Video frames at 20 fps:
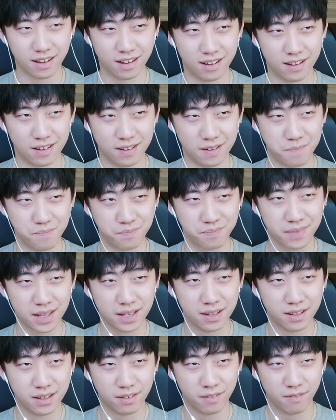um,
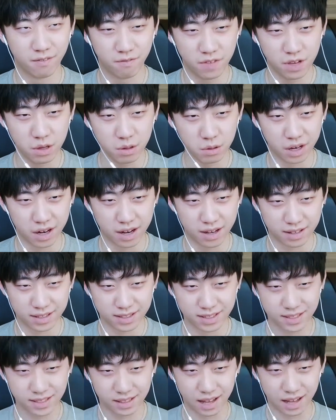viewed
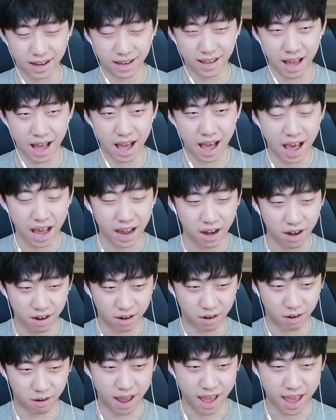as like
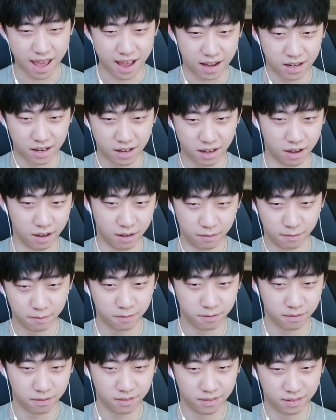higher end
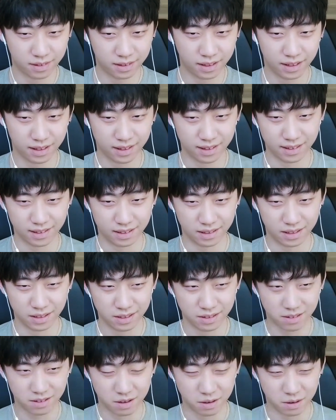of the,
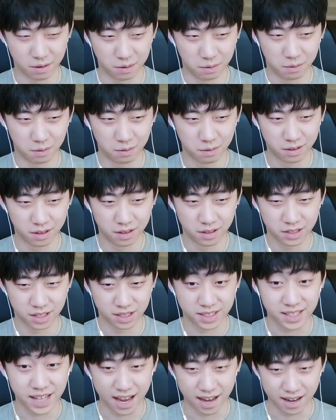you know,
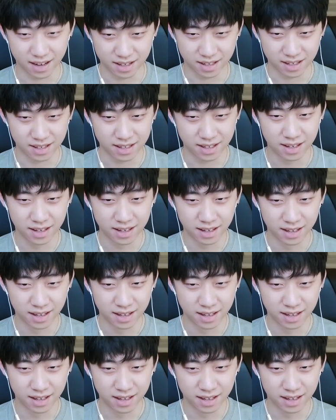society.